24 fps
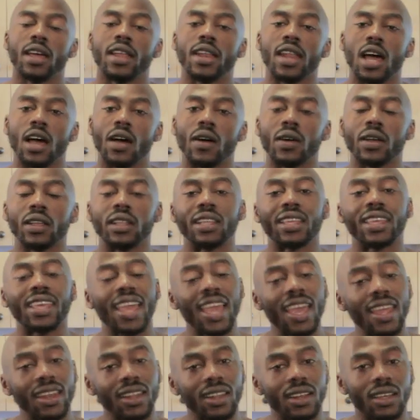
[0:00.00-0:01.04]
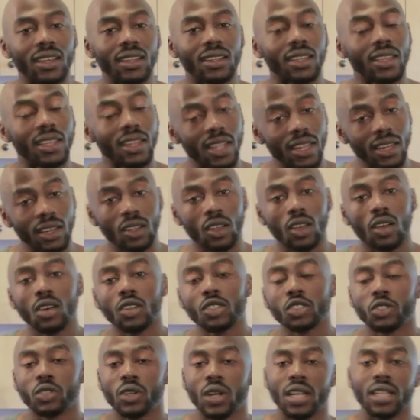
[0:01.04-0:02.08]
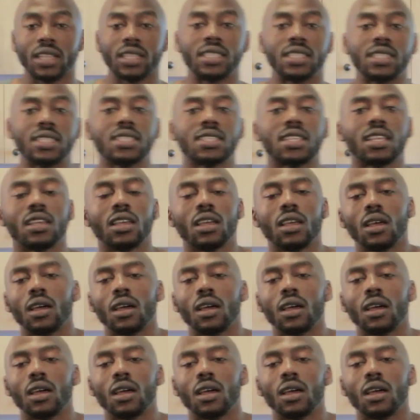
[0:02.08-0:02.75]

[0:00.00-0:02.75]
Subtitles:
Now, in Canada, in Canadian culture at least,